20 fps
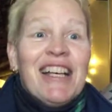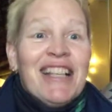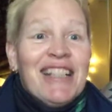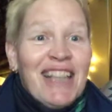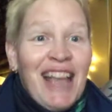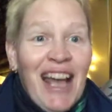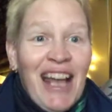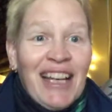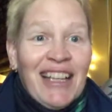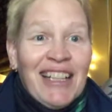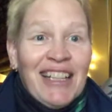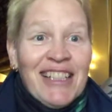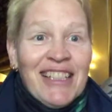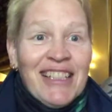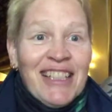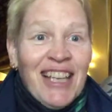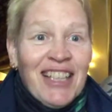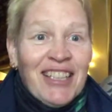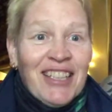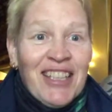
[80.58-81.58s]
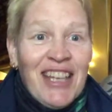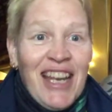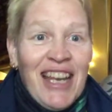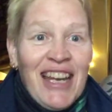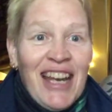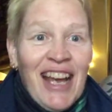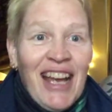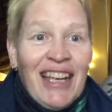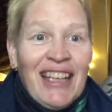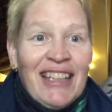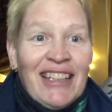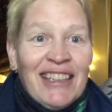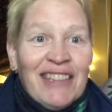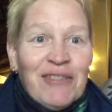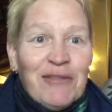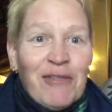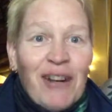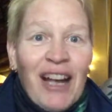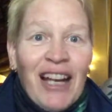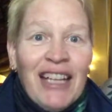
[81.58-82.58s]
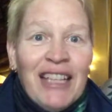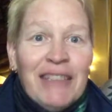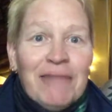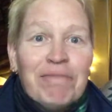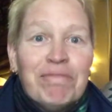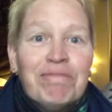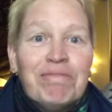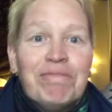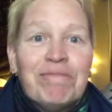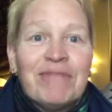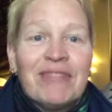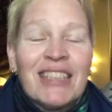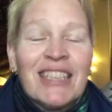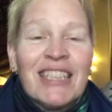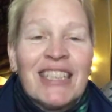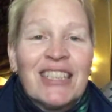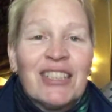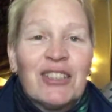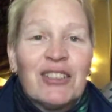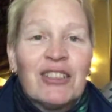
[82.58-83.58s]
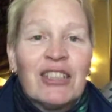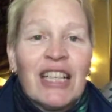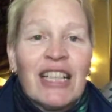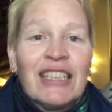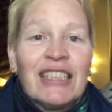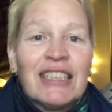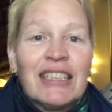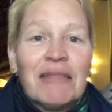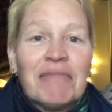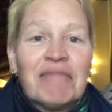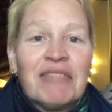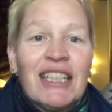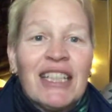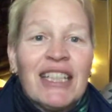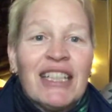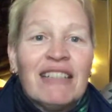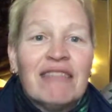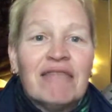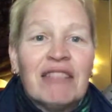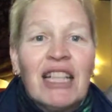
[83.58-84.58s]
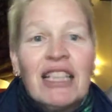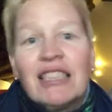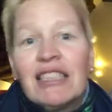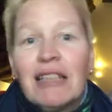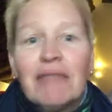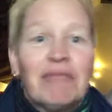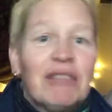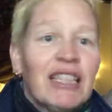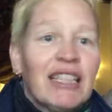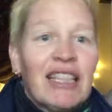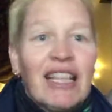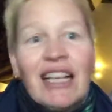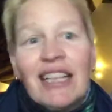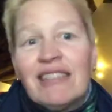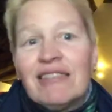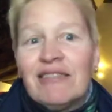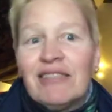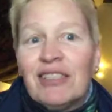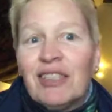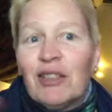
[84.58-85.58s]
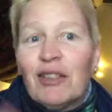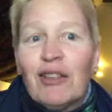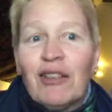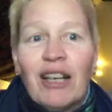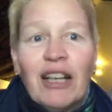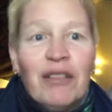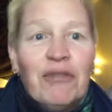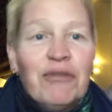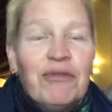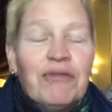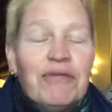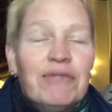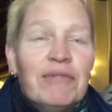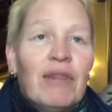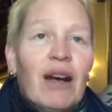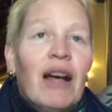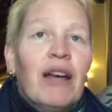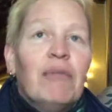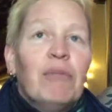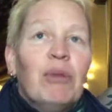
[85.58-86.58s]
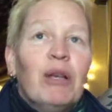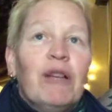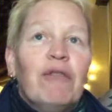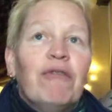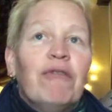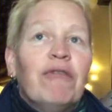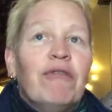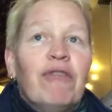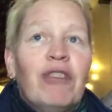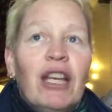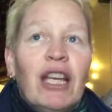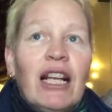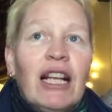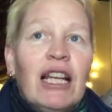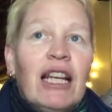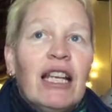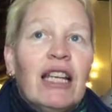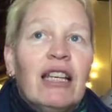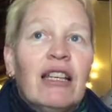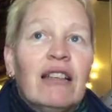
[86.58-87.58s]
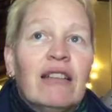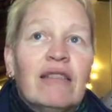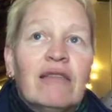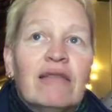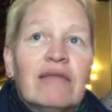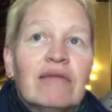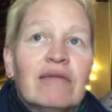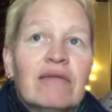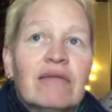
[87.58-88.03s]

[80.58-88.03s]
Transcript: than Saturday night, right? So that's something that I've been feeling